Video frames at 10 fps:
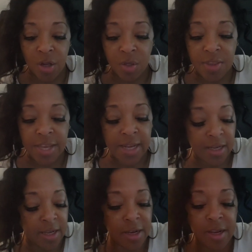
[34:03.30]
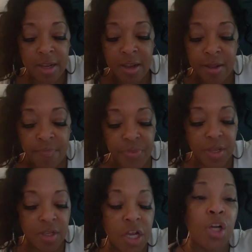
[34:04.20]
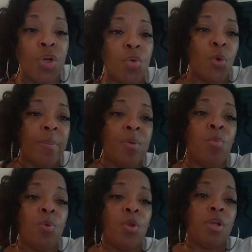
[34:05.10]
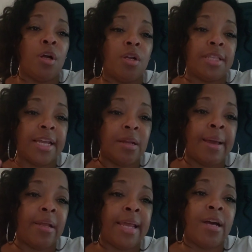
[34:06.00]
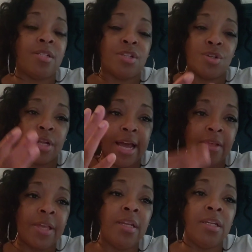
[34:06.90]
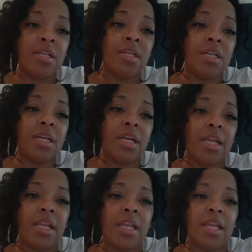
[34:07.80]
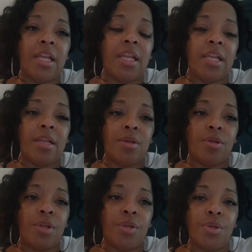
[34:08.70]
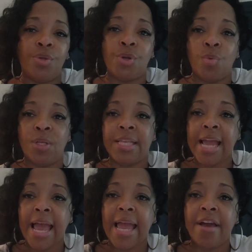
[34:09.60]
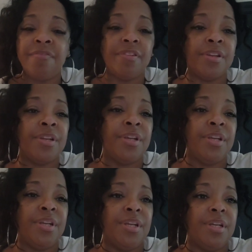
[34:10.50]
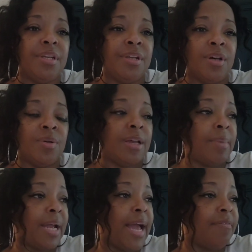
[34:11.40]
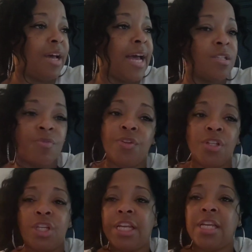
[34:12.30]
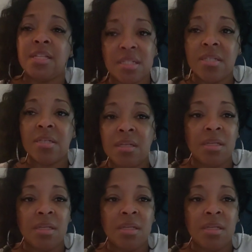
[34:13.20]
only thing that young women are thinking about now is how they look and what they have, and they might have a house full of kids,